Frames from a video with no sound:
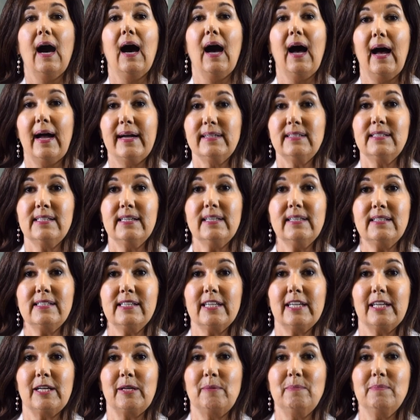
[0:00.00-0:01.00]
IT
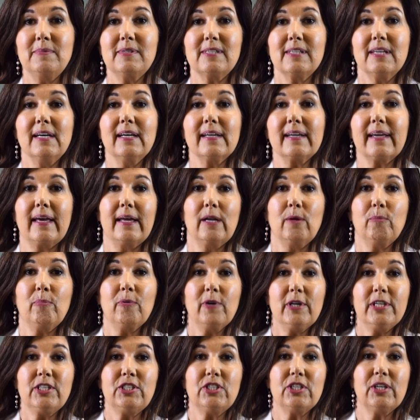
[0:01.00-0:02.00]
teams can
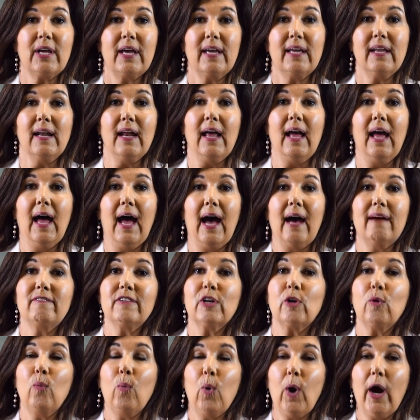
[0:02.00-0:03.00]
appreciate
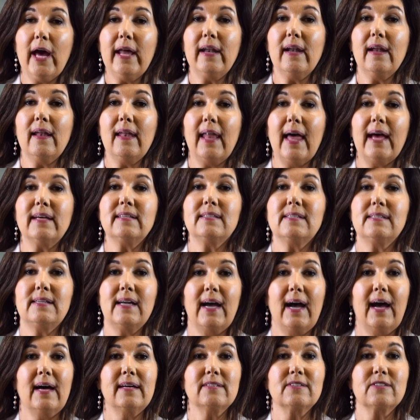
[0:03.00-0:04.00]
having one less
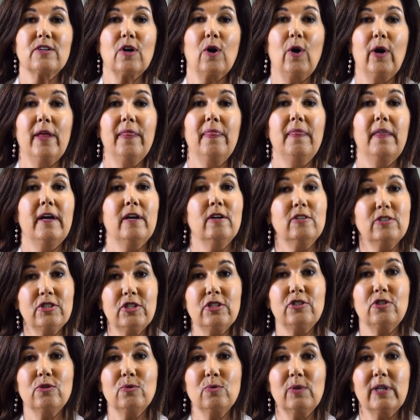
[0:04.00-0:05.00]
task on their
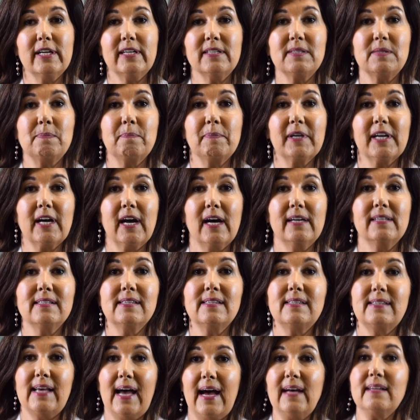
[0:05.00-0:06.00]
to-do list
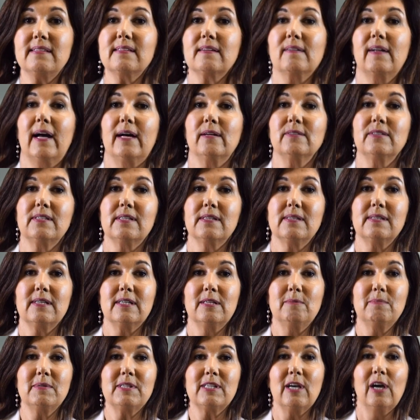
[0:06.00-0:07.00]
because SaaS cloud
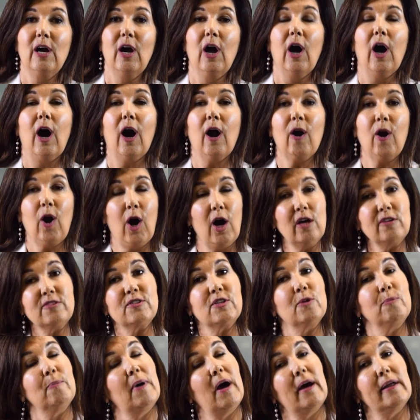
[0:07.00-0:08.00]
systems are
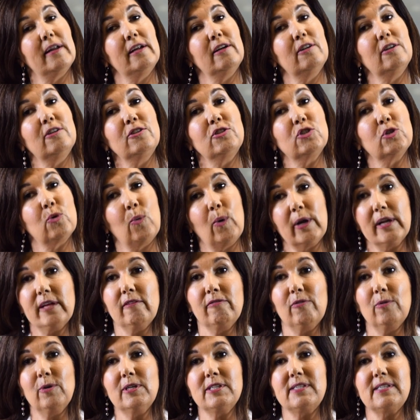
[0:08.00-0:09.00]
also monitored
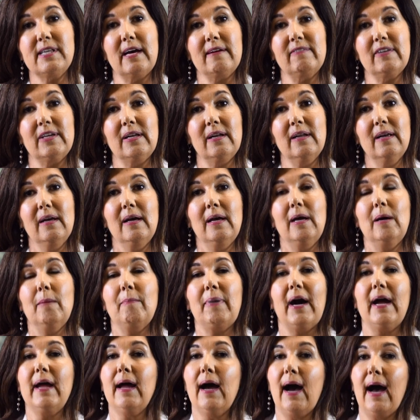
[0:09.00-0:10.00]
24/7
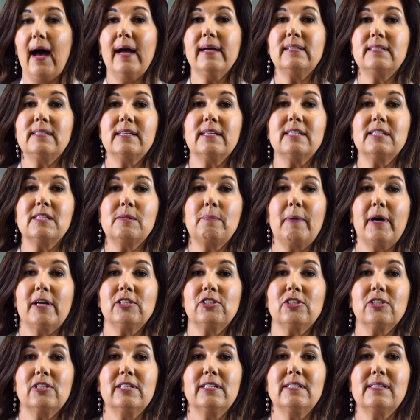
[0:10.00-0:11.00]
by IT
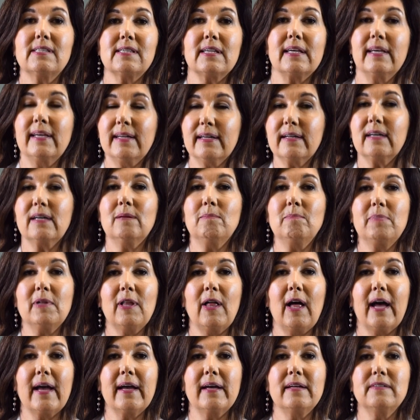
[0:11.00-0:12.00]
specialists in
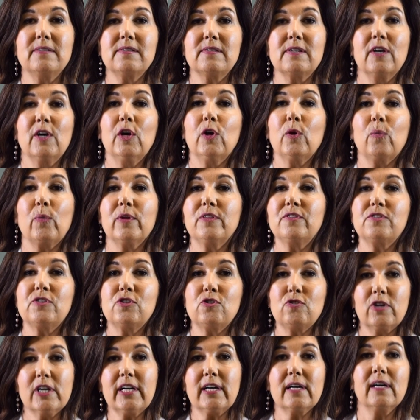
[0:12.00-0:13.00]
compliance with
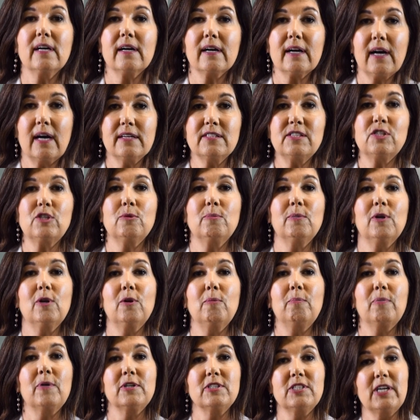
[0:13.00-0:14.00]
strict
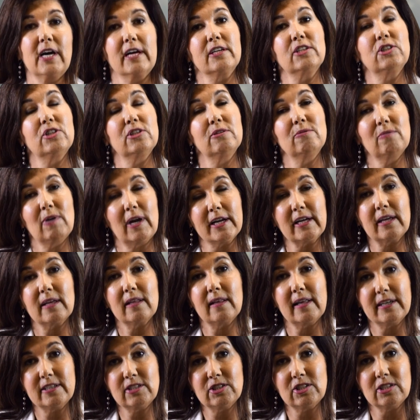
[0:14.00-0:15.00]
customer protection
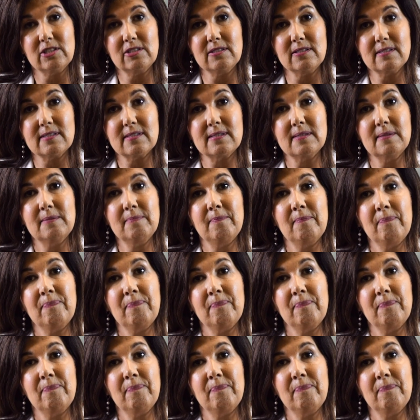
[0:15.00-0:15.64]
regulations.